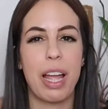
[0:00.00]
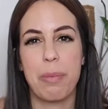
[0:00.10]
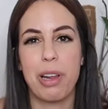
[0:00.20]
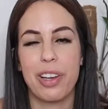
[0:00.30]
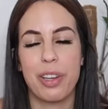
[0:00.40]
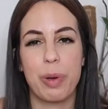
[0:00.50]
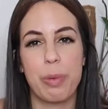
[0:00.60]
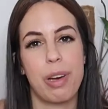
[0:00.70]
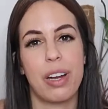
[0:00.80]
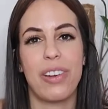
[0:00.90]
I'm not gonna
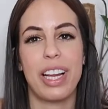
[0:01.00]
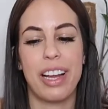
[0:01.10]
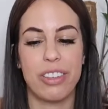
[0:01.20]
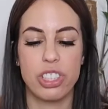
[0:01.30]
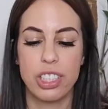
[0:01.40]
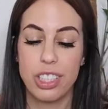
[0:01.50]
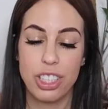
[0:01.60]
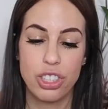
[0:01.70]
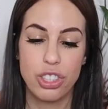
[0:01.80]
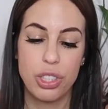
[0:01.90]
repot it right now just because
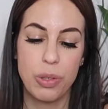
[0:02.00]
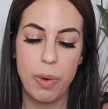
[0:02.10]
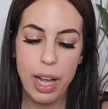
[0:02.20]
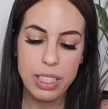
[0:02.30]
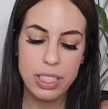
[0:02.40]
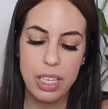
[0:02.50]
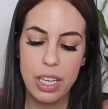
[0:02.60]
it's too wet.